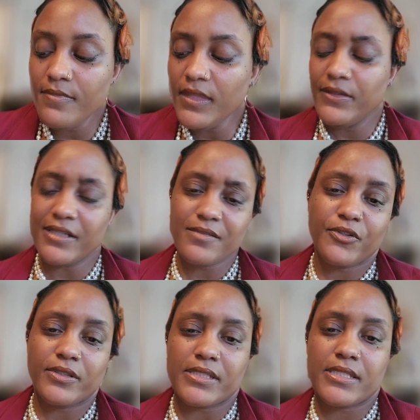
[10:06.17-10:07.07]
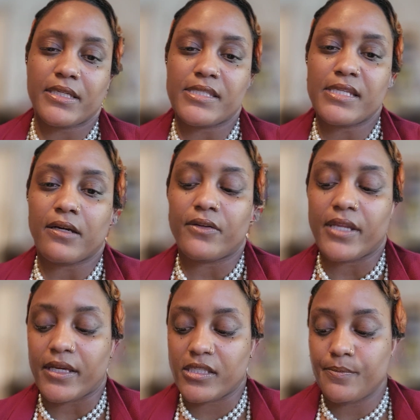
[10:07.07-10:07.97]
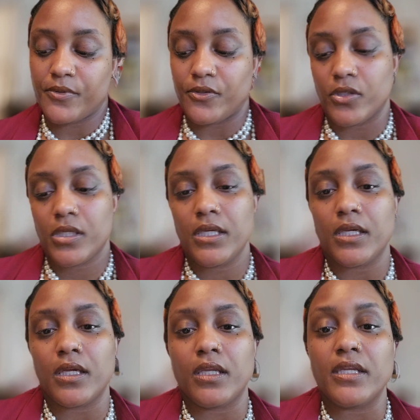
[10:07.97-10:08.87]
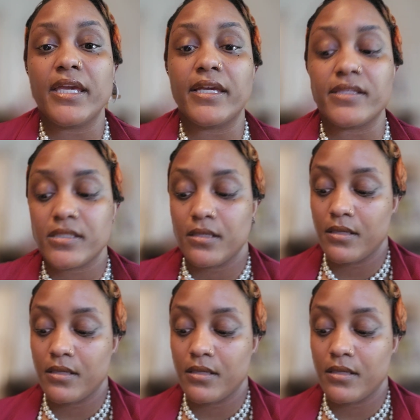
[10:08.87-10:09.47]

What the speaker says: Next, I want to discuss how an expert can enhance